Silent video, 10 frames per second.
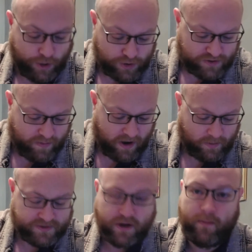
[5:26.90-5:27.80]

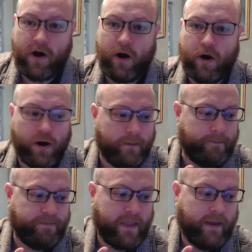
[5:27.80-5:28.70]
goosebumps on my arm.
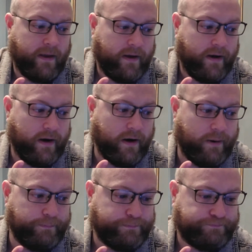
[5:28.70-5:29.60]
Um,